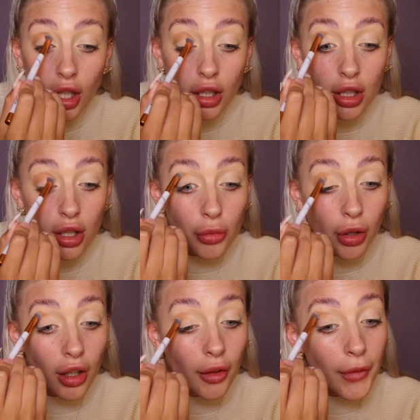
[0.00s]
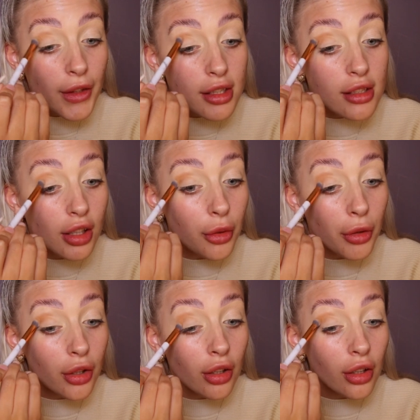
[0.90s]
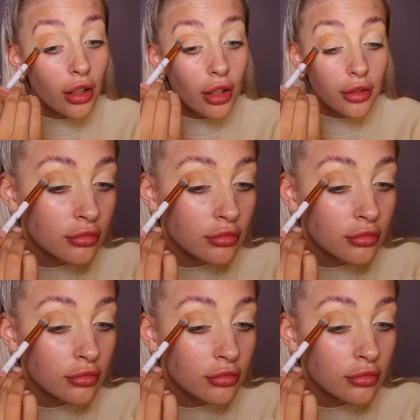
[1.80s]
I is gonna work.